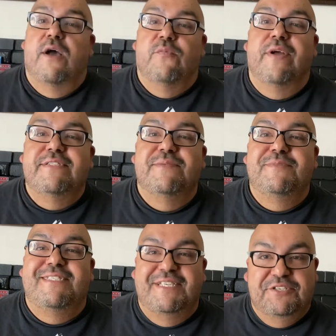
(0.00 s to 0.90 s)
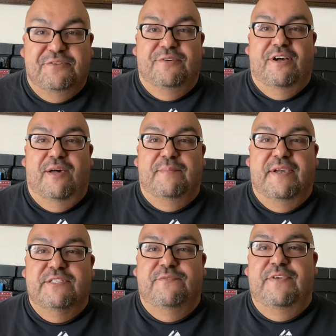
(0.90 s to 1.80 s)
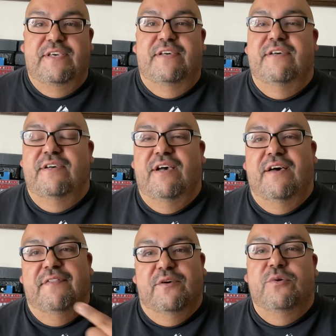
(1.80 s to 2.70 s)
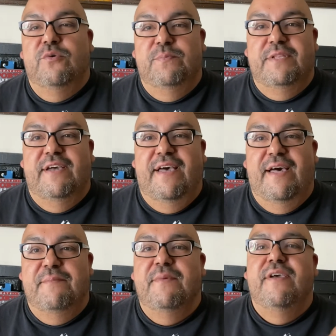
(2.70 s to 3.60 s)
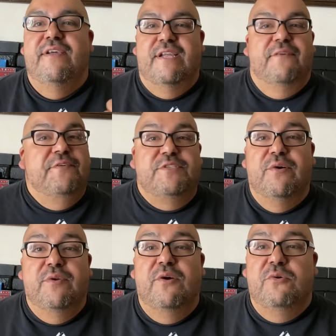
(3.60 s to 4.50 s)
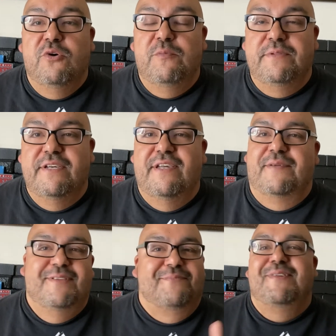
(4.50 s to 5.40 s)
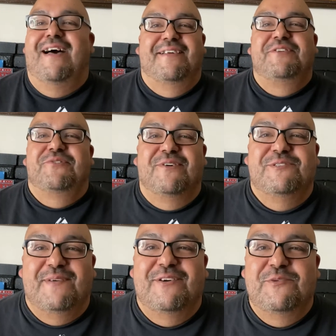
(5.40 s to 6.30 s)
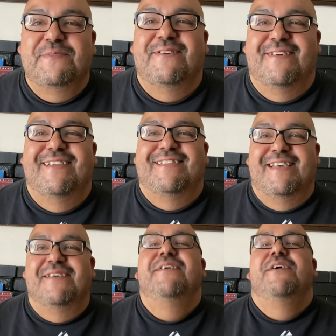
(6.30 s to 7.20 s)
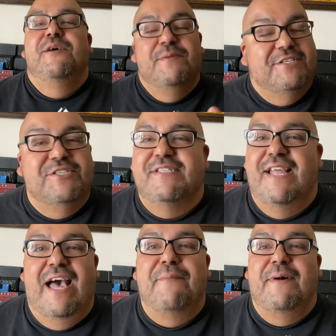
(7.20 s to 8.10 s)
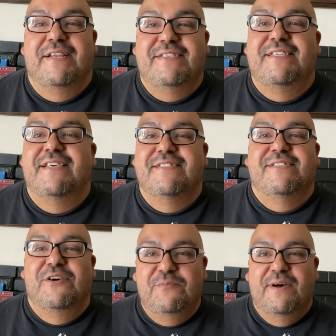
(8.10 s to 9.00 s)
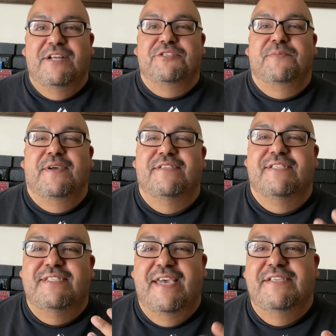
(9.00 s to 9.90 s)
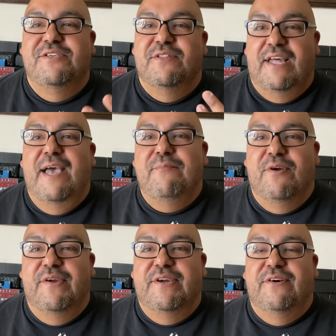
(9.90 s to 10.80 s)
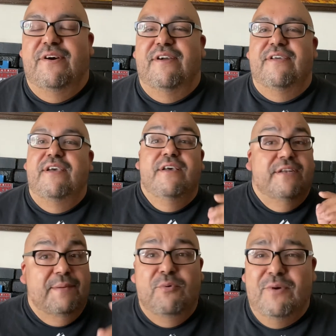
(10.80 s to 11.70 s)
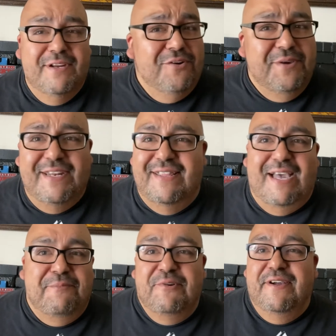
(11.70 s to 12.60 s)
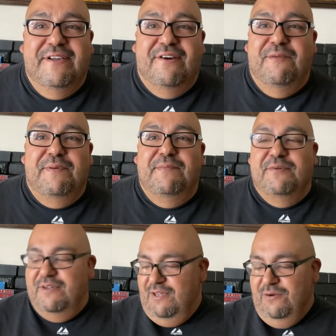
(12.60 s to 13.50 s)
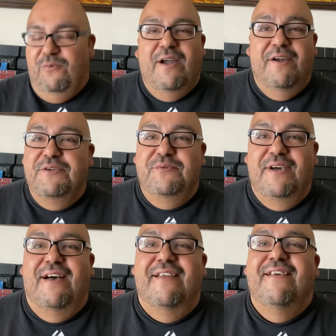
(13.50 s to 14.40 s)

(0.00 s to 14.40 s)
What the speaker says: read some digital comics via the Hoopla app. Now, if you don't know Hoopla, I'm not endorsed by Hoopla or anything. It's just an app I dig so much because it takes your library card. Number one, go get a library card, people. Why are you not?